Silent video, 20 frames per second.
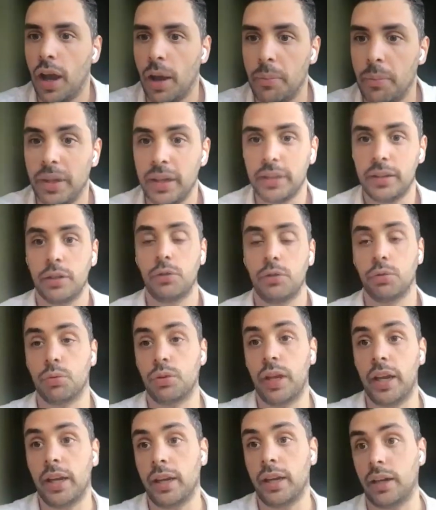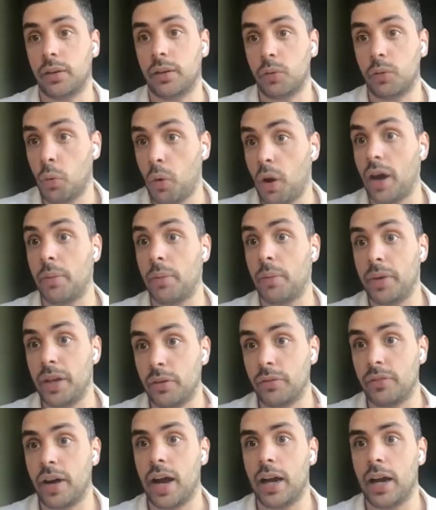ability to take quite a
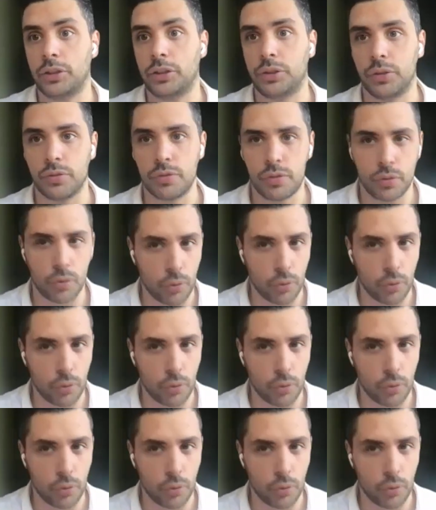bit of actions.